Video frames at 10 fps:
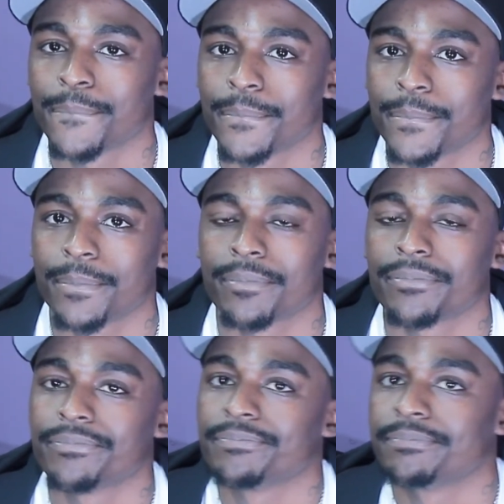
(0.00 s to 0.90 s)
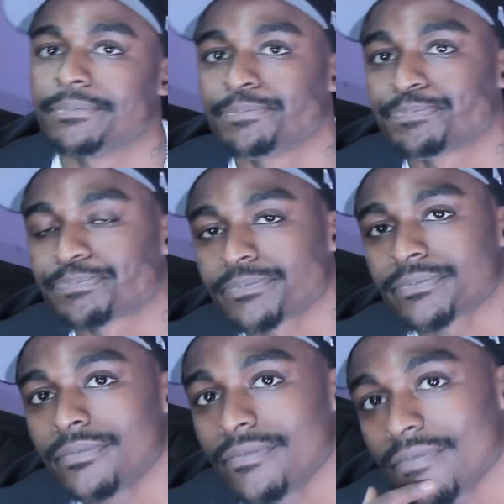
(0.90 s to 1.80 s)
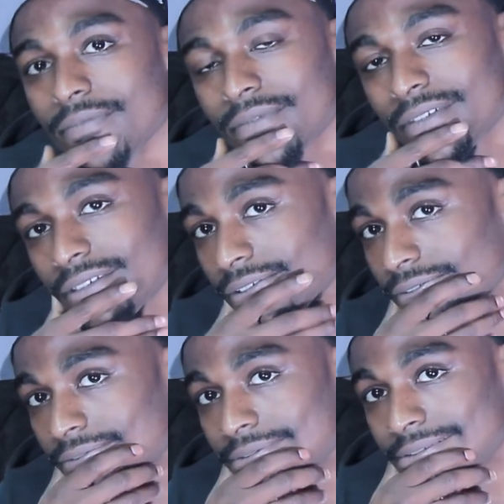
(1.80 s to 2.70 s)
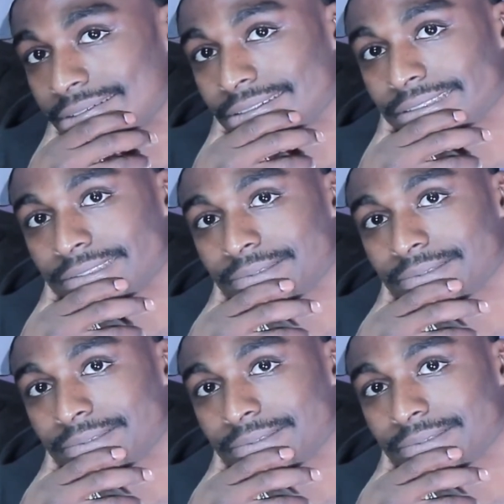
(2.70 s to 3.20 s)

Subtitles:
the March release was Volume One.